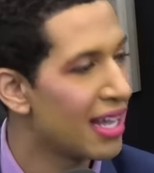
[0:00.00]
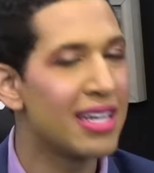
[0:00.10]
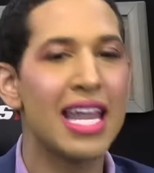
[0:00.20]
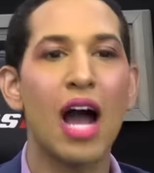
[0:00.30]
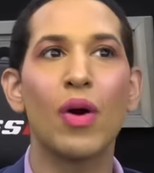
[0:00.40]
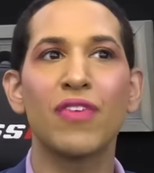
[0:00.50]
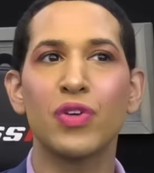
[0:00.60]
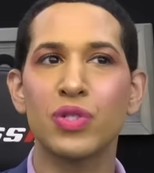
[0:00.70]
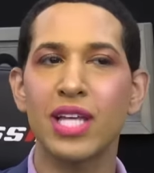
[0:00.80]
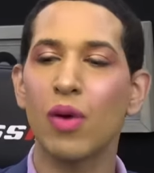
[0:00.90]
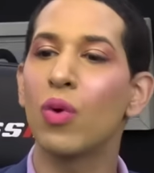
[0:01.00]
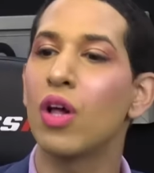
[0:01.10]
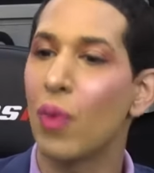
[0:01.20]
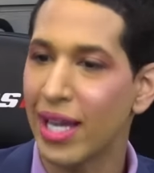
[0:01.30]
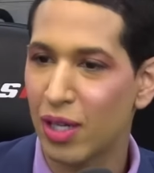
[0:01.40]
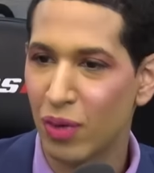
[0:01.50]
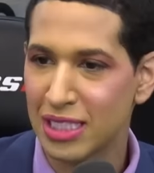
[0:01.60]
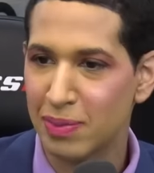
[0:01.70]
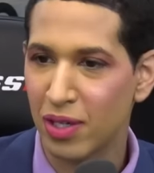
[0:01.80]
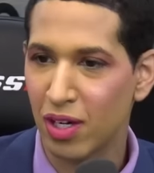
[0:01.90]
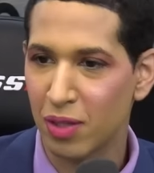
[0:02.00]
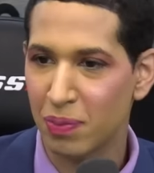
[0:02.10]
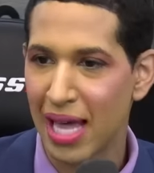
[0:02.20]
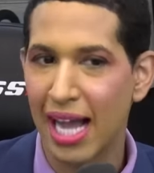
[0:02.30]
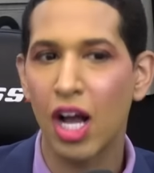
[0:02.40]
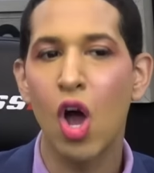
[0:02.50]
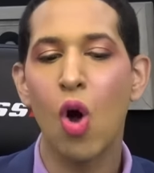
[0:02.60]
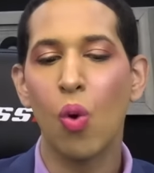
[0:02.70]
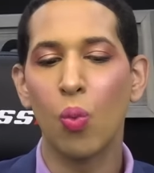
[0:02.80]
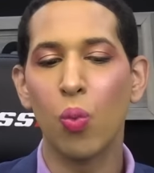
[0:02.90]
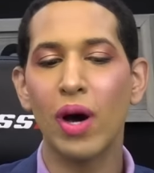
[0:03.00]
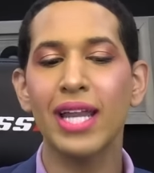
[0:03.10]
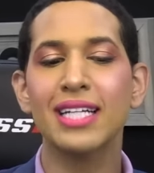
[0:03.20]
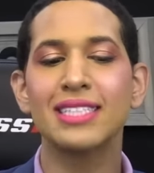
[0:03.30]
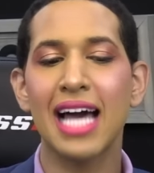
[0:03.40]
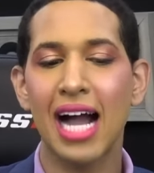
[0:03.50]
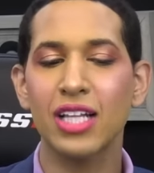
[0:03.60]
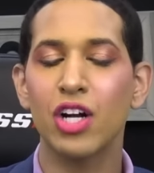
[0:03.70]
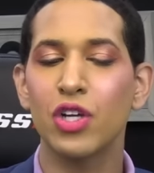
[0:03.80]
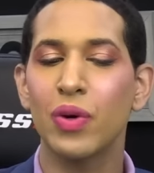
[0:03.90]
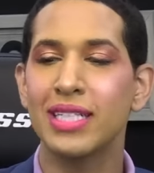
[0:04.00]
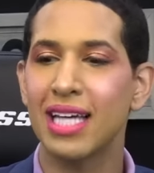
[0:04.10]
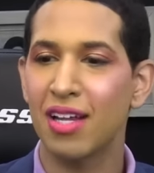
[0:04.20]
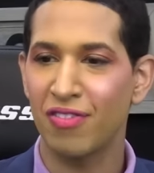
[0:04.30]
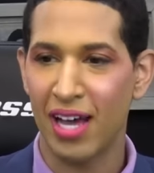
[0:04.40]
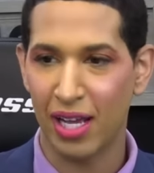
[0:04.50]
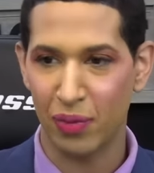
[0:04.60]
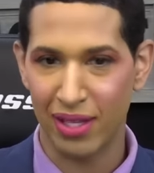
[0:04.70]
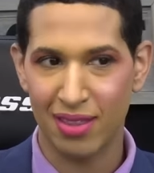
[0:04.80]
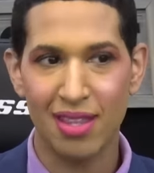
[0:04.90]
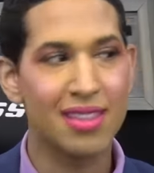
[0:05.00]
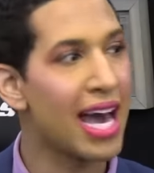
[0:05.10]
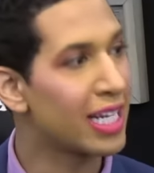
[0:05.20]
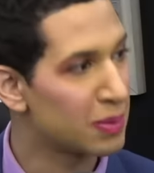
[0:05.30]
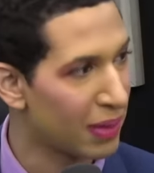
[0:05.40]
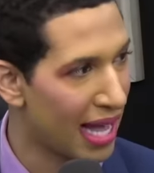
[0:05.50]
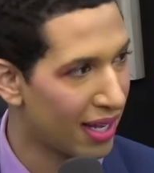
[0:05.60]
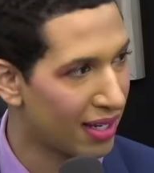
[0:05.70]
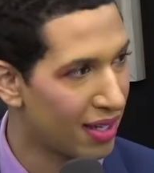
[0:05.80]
Now, if you say, well, a white kid wants to be called black, what exactly are you identifying with that is black?